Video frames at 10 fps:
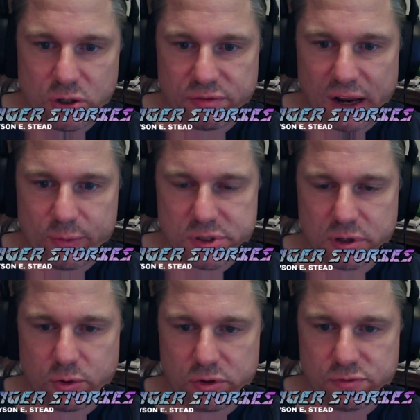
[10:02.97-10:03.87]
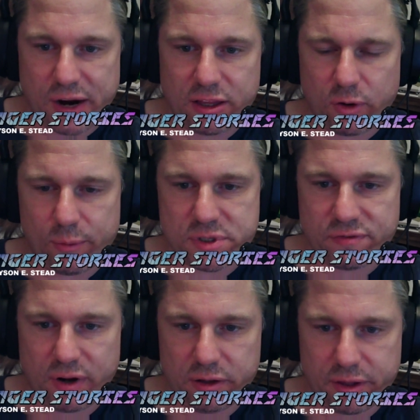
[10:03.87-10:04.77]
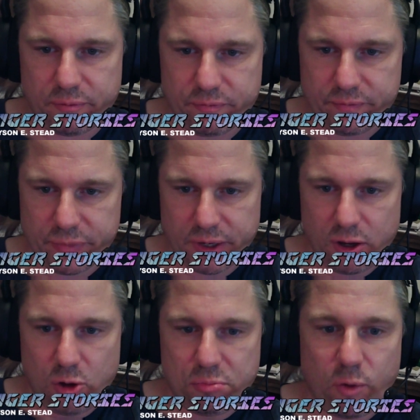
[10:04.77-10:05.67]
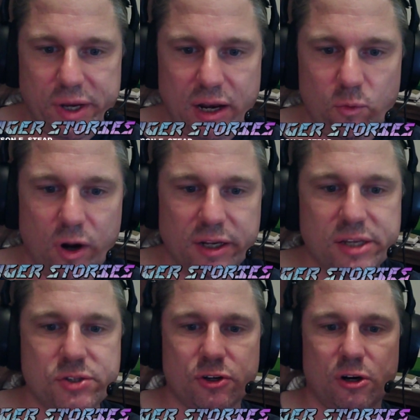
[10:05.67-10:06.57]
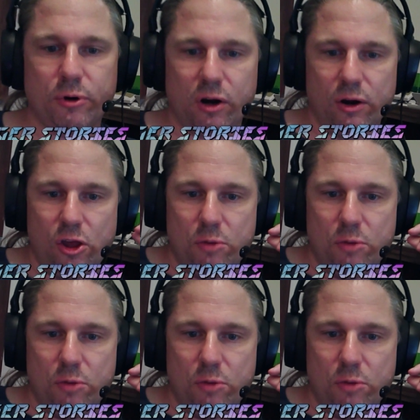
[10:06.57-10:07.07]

do to find the queen was to follow them, but we didn't want to disturb her.